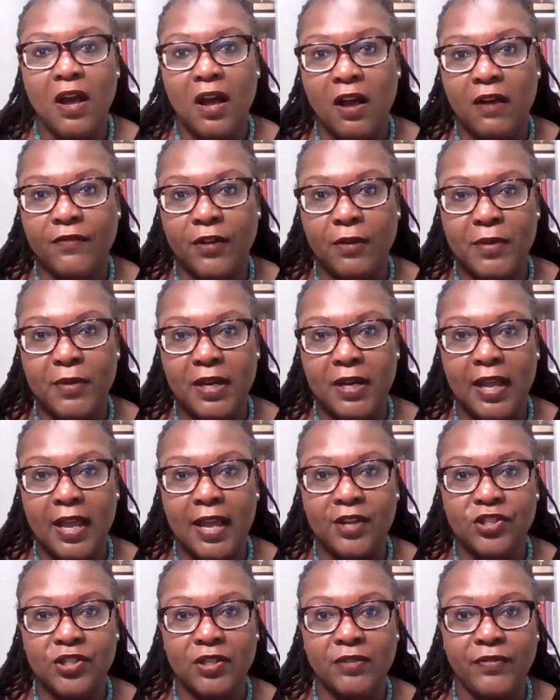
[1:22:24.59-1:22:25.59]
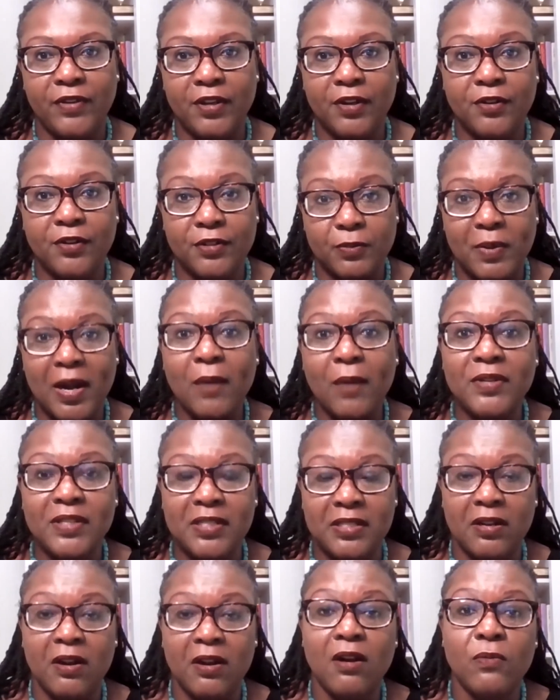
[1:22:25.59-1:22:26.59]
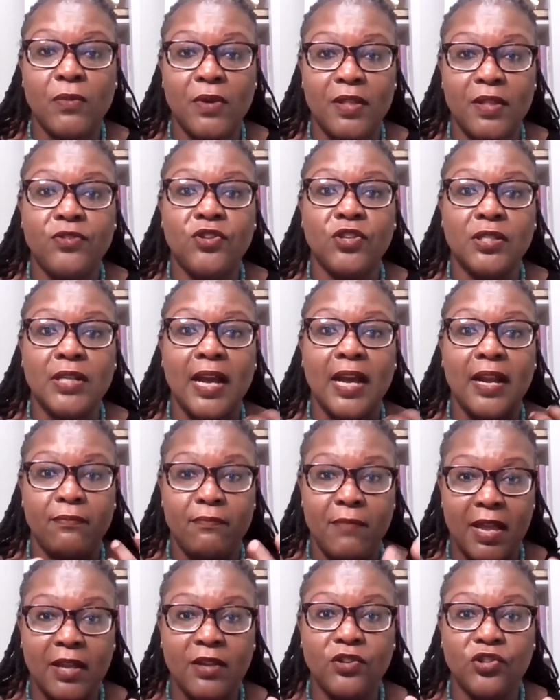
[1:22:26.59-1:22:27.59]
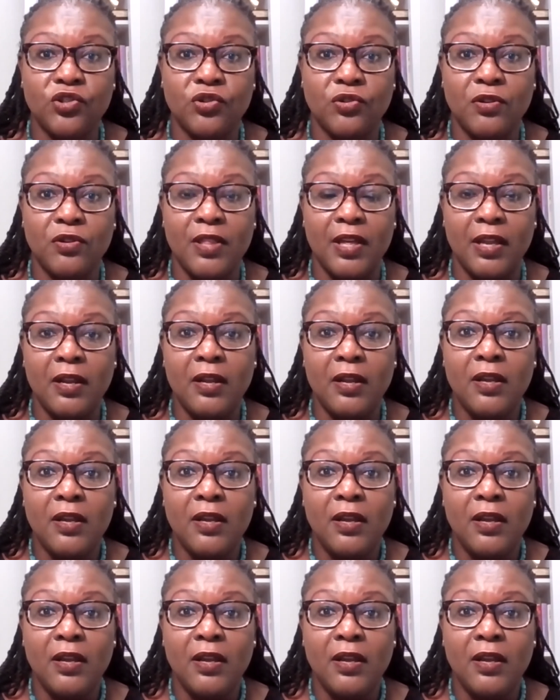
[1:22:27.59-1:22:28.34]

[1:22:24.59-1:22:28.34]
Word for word: of communication vehicles but i would start with just kind of making sure that